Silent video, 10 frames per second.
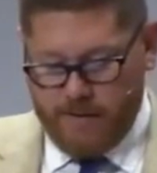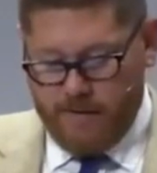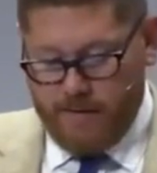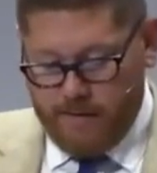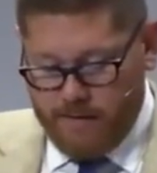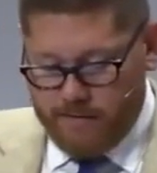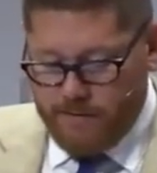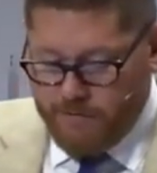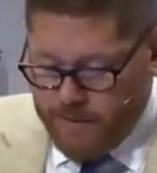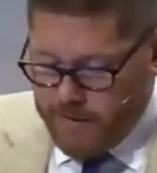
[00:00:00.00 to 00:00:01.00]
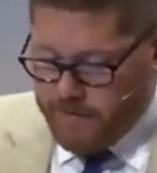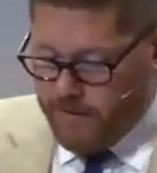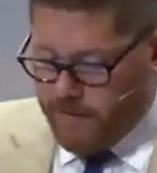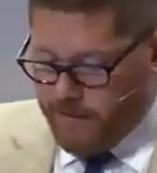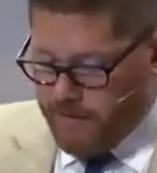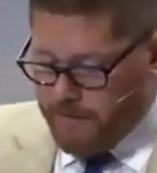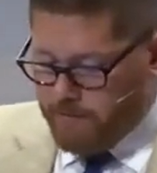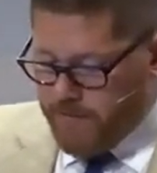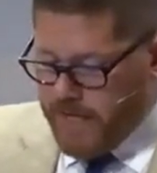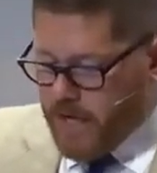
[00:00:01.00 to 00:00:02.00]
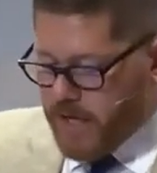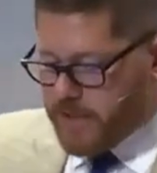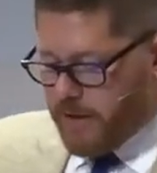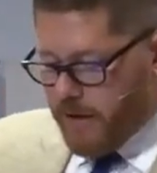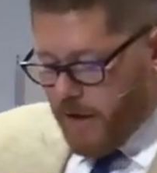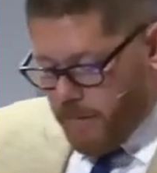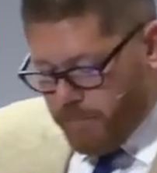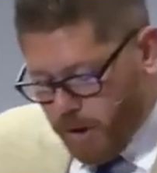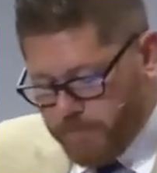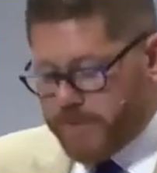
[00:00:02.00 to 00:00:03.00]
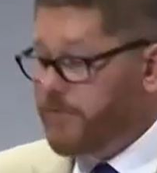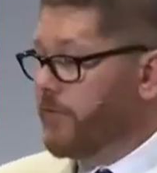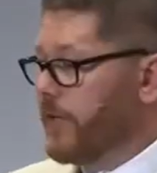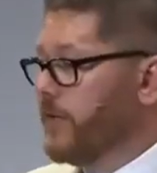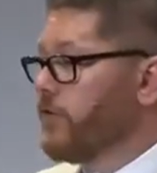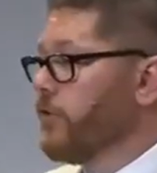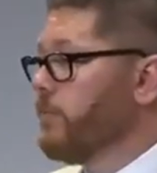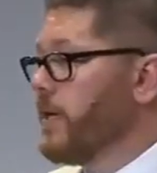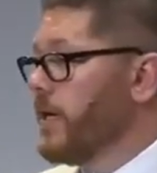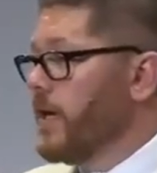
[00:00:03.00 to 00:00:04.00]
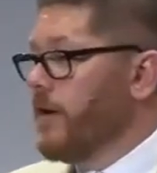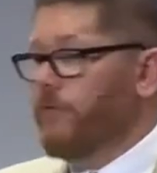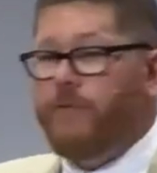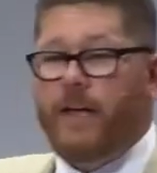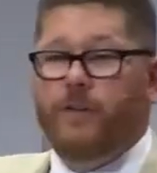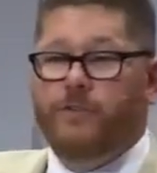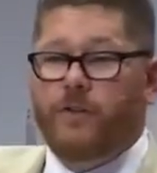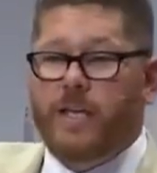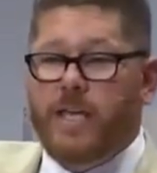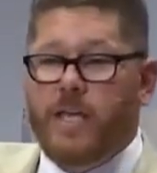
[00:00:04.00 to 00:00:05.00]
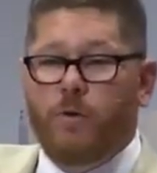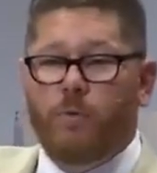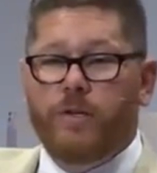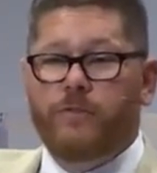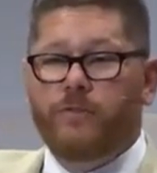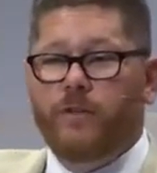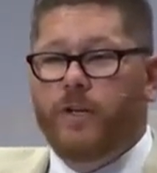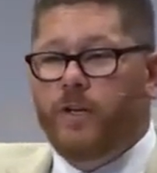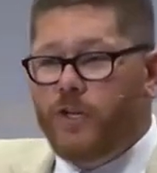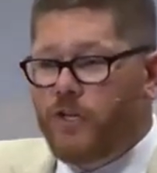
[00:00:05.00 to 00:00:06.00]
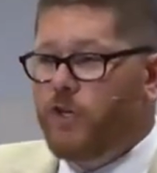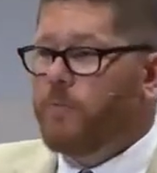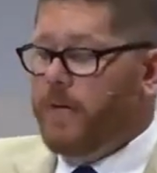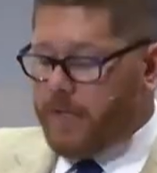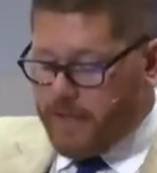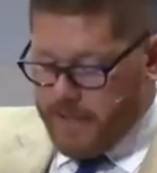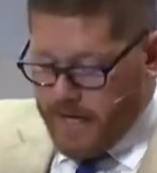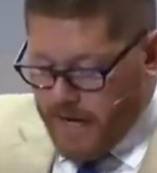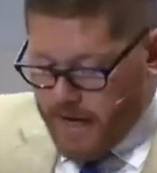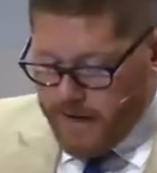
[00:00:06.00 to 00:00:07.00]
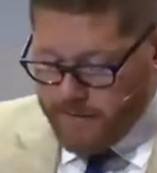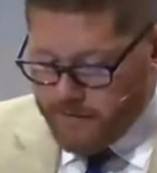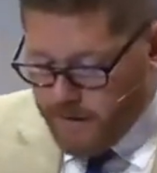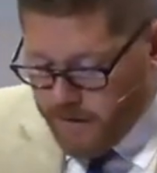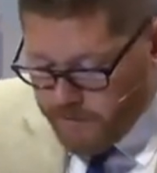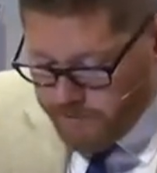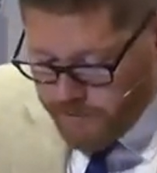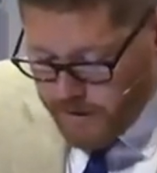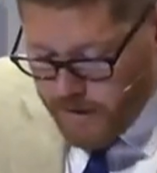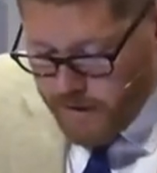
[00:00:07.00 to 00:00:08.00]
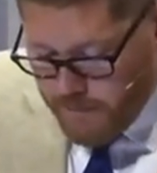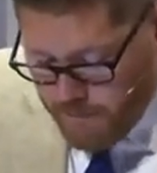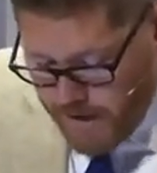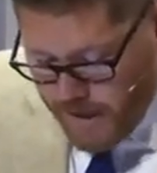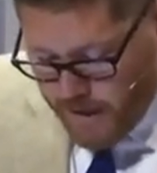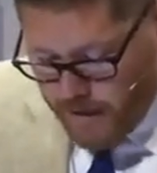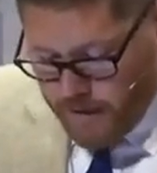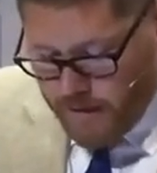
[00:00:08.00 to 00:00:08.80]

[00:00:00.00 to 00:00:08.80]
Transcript: his divinity. He caused a purposefully to be veiled so that he was human in the eyes of man.